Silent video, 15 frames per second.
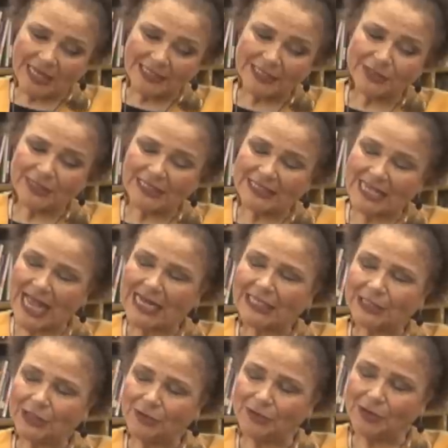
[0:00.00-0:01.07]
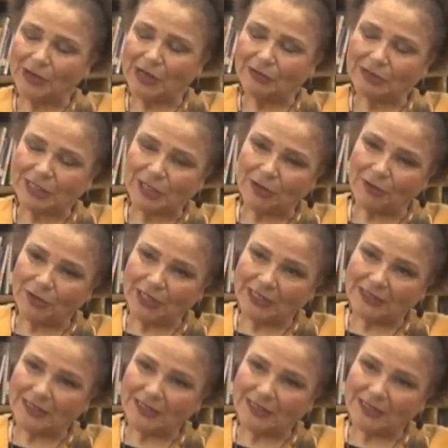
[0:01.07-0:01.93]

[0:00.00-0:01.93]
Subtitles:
didn't exactly know where I was going.